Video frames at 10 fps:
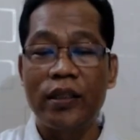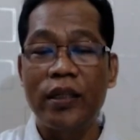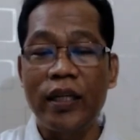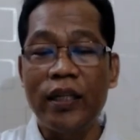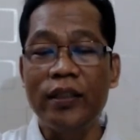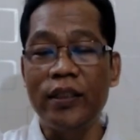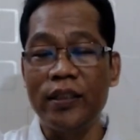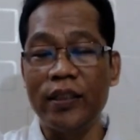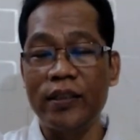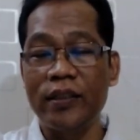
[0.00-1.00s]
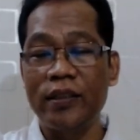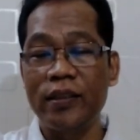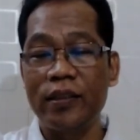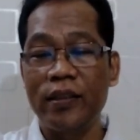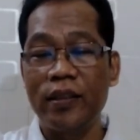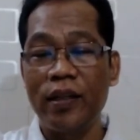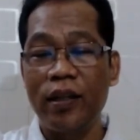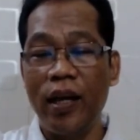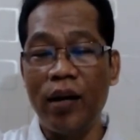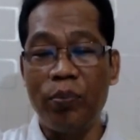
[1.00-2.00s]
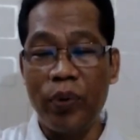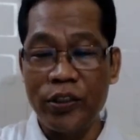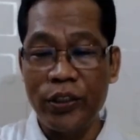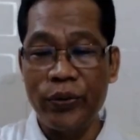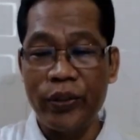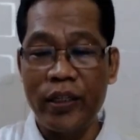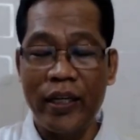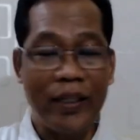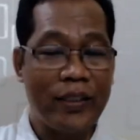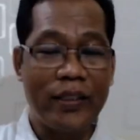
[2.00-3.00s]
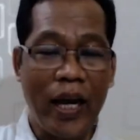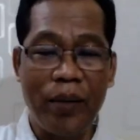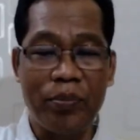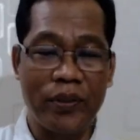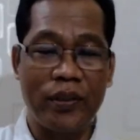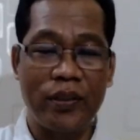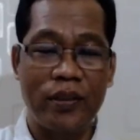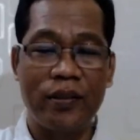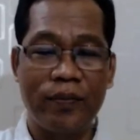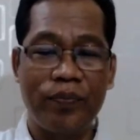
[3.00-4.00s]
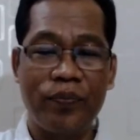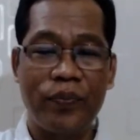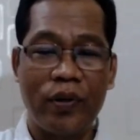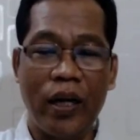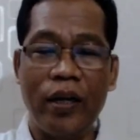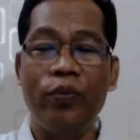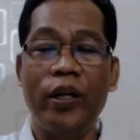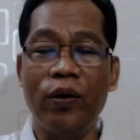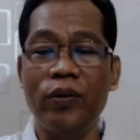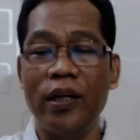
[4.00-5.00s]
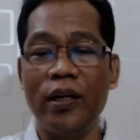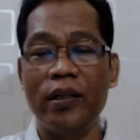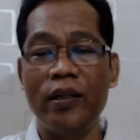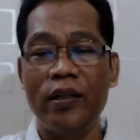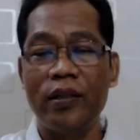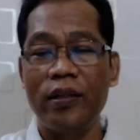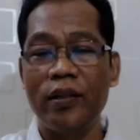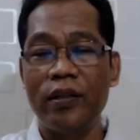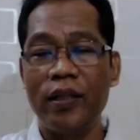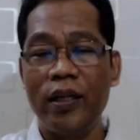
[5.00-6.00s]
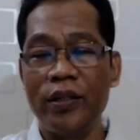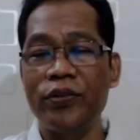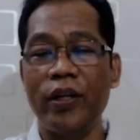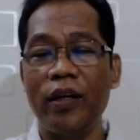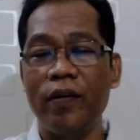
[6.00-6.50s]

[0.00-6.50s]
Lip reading: killed Jesus and persecuted his disciples, right? We know the history.